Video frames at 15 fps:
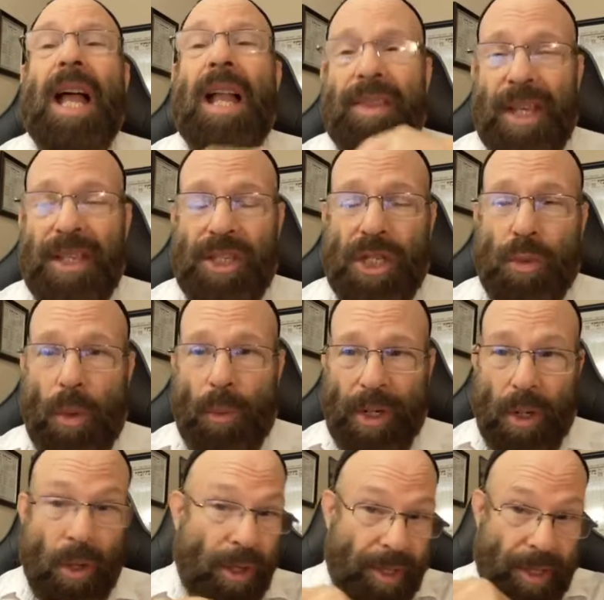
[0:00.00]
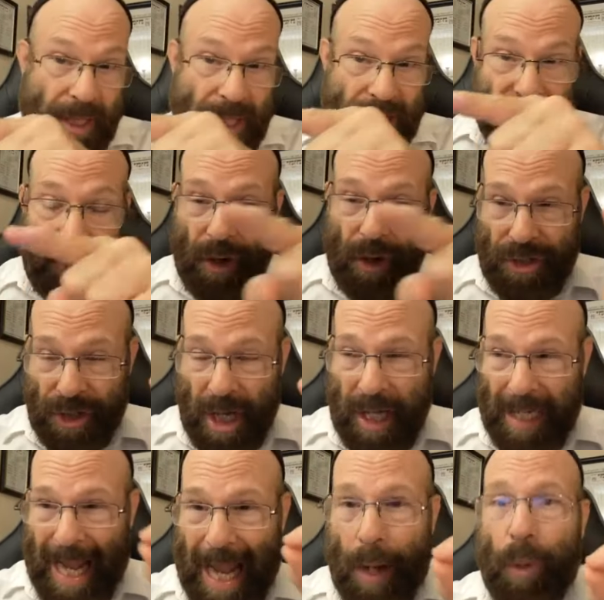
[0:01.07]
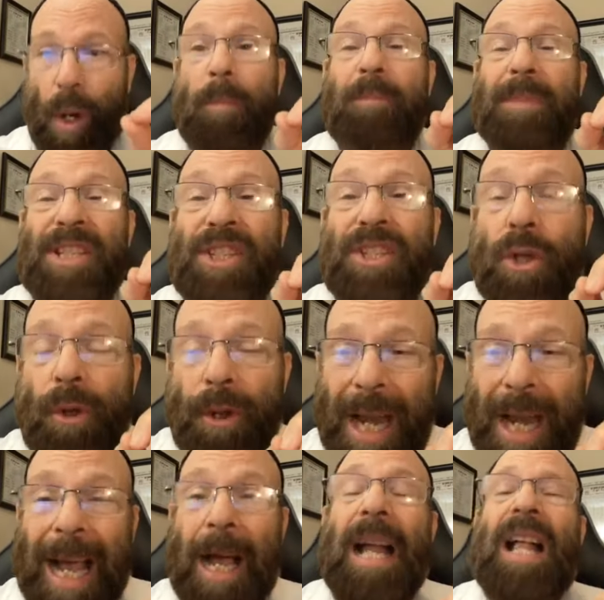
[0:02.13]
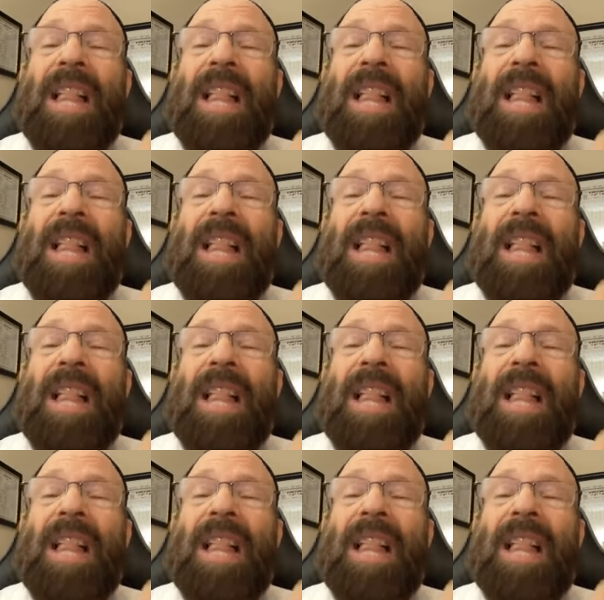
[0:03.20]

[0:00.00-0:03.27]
This is what we call the links of our chain, our Masorah.